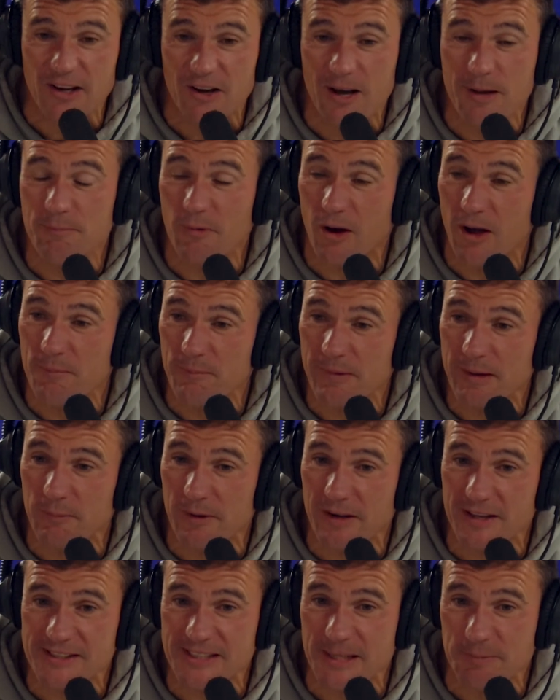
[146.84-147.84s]
I meant
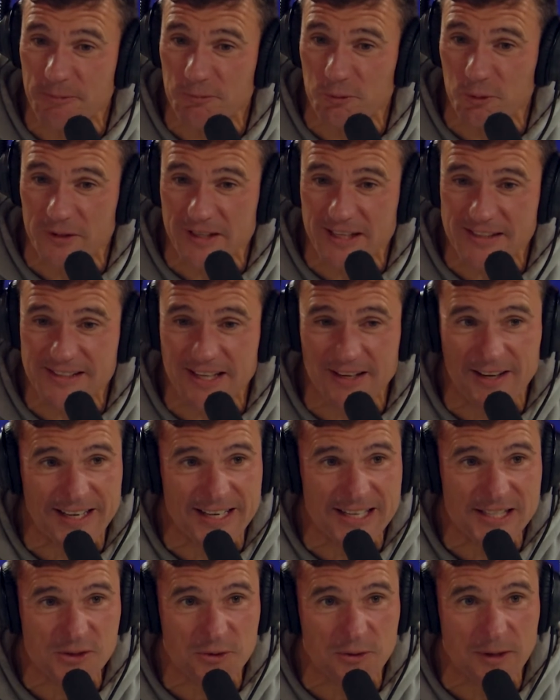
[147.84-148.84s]
what I said before. It does sound like
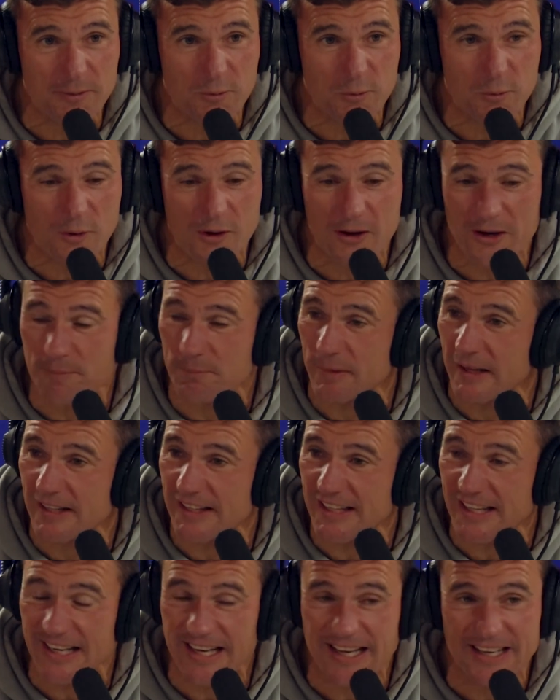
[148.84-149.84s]
an Instagram quote, but
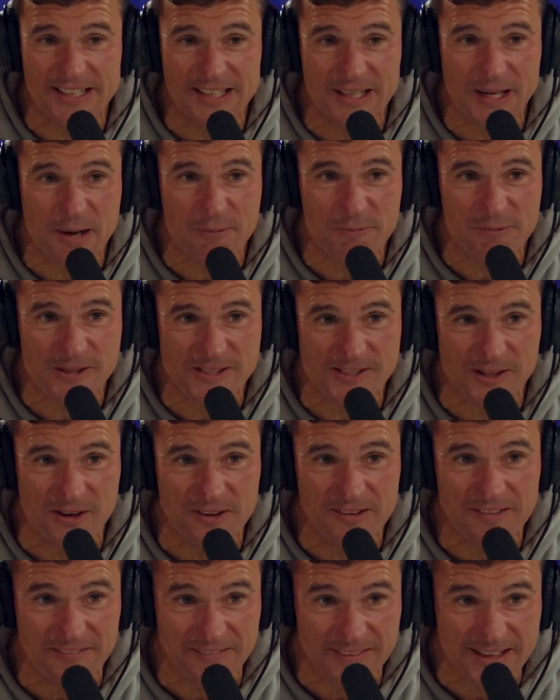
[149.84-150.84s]
getting out of your comfort
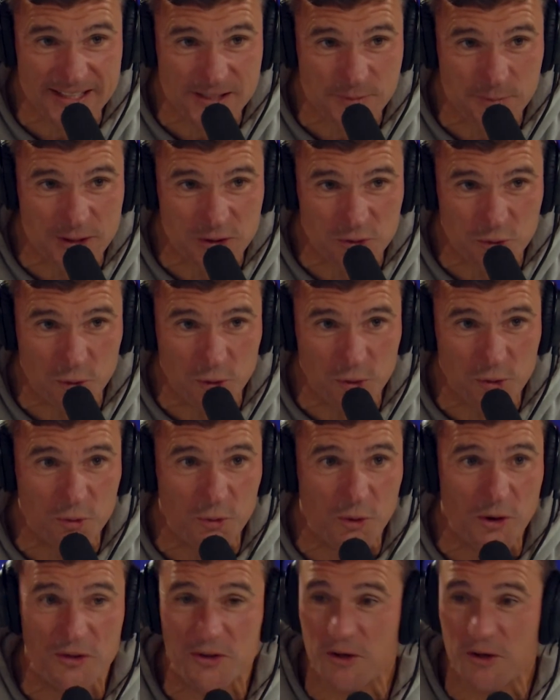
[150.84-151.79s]
zone, that is where true growth